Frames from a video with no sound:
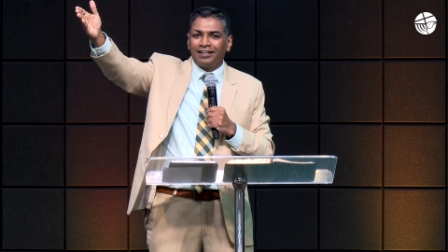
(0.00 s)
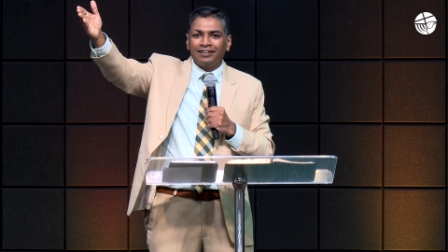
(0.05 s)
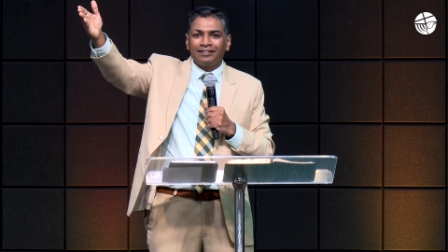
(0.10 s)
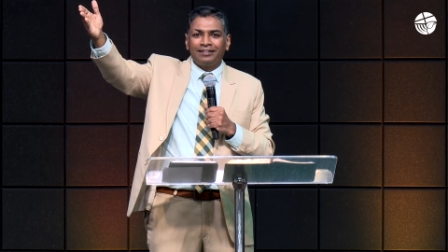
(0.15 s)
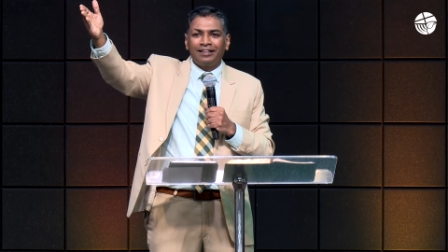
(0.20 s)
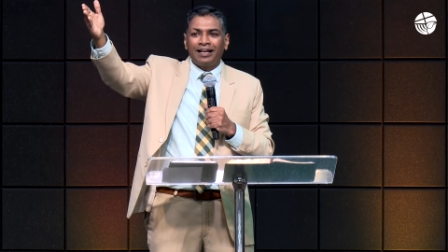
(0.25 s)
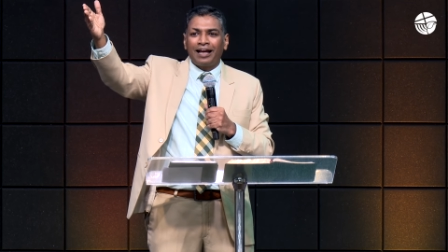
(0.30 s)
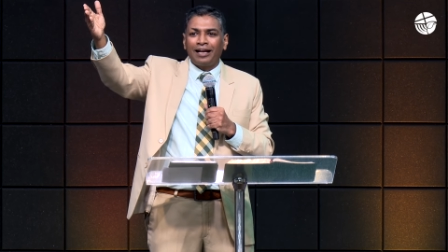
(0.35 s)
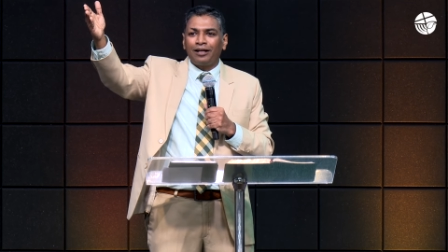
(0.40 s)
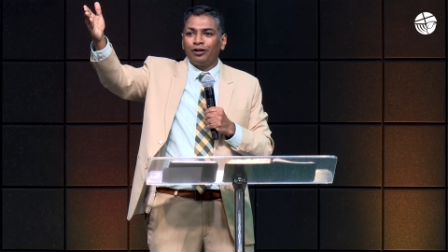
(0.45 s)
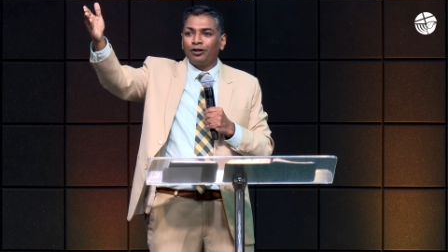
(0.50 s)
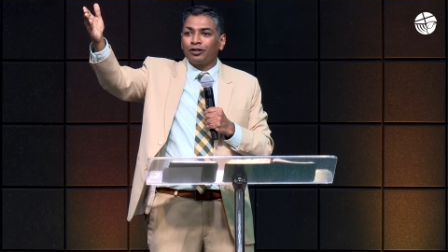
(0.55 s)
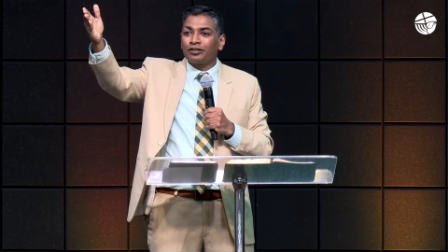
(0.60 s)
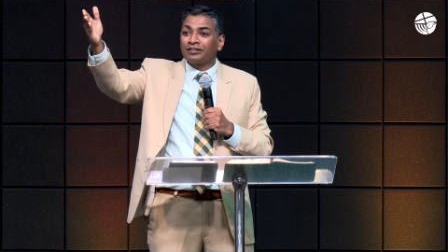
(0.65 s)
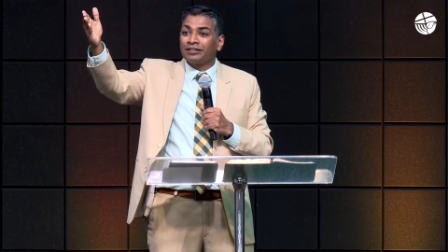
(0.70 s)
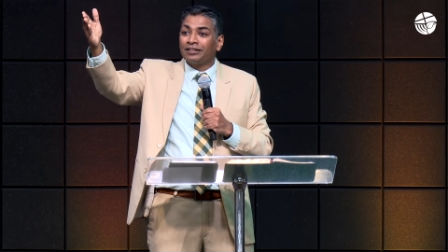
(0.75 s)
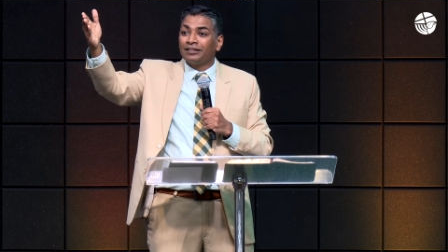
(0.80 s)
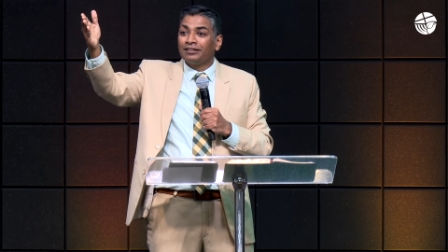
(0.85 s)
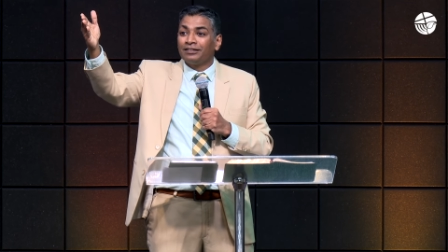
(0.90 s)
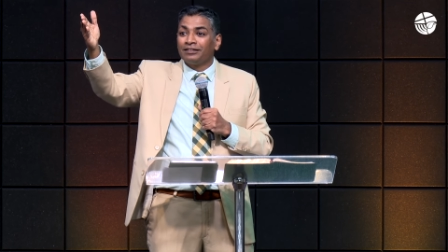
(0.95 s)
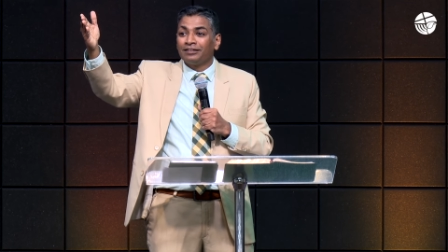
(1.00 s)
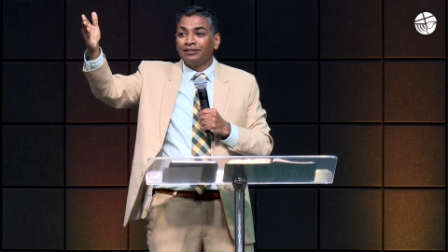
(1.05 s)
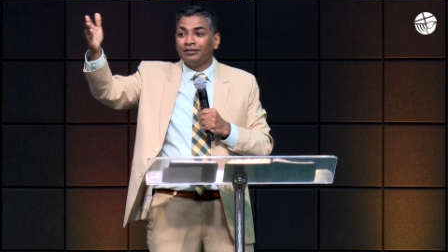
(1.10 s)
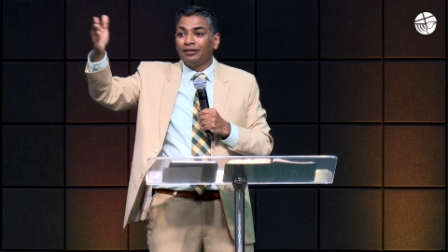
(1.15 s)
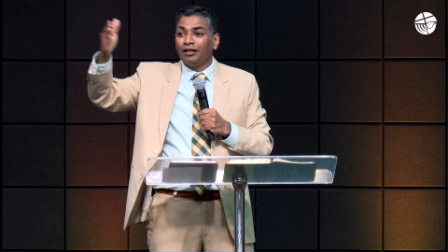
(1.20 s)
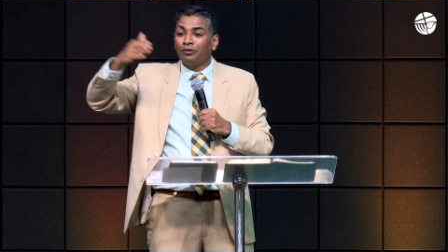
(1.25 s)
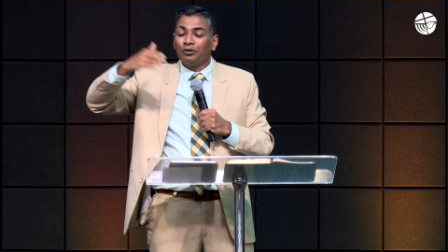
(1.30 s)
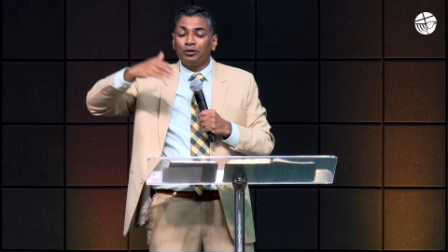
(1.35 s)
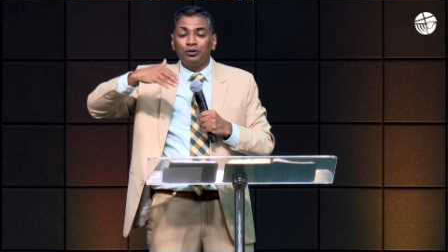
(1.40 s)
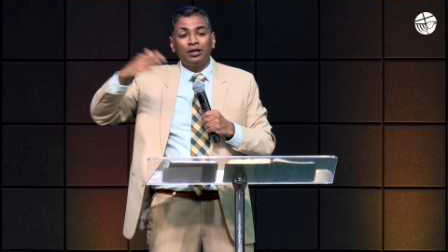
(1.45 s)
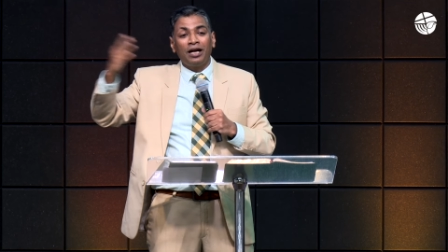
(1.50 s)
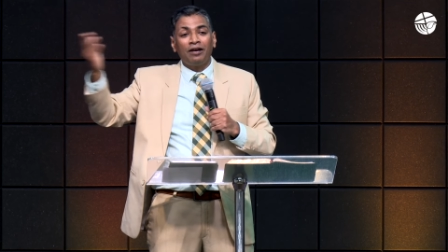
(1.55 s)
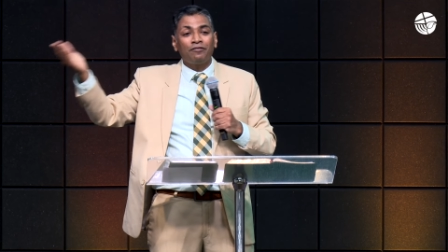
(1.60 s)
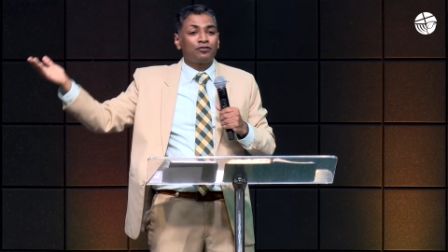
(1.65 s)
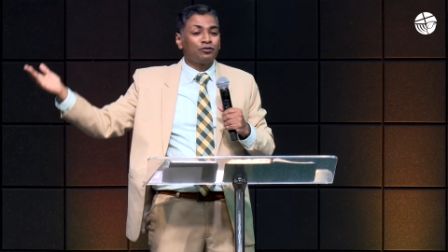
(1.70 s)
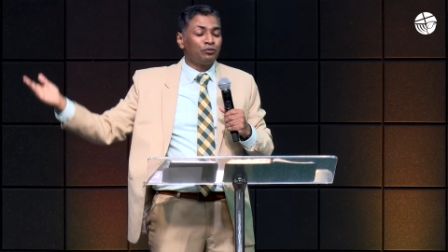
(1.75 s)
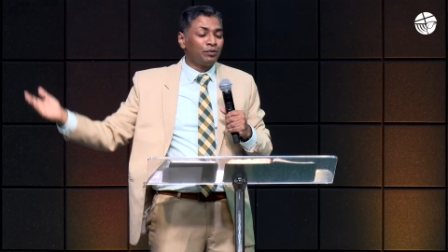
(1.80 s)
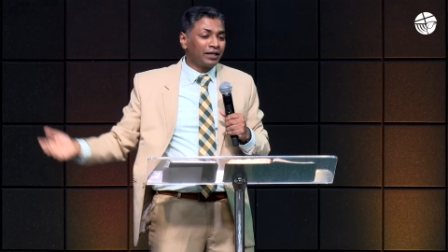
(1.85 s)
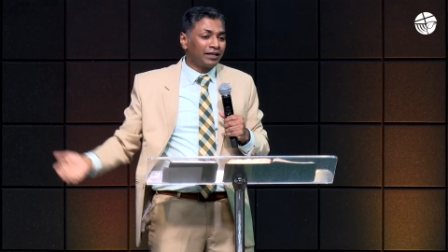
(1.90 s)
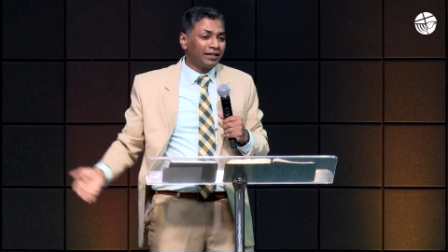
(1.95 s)
the landlord said, now you have
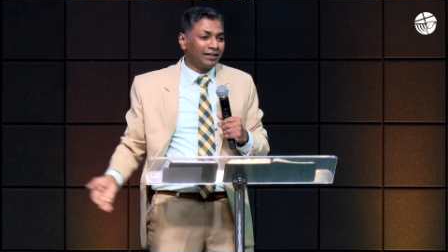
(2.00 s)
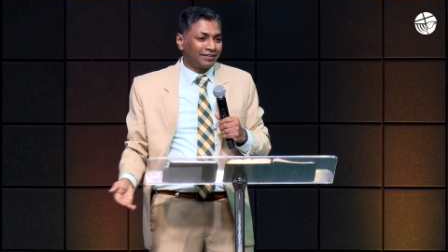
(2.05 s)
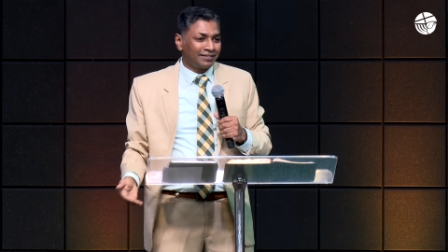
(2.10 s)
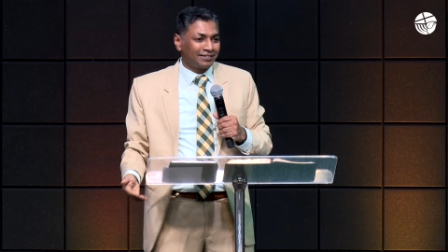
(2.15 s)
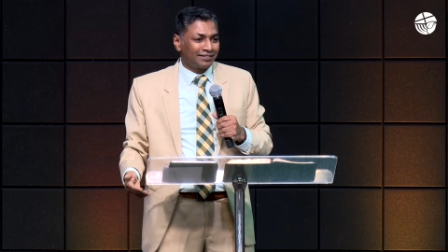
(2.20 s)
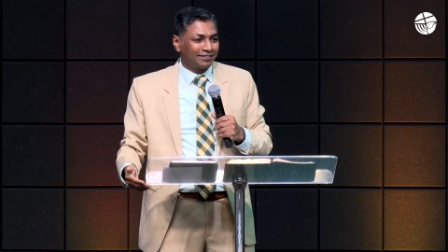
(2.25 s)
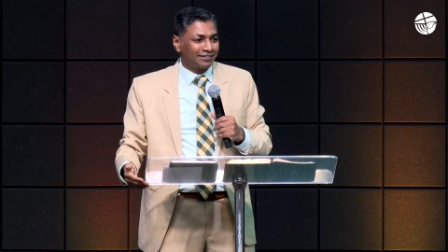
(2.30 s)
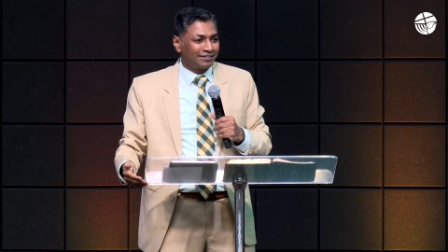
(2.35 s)
to vacate.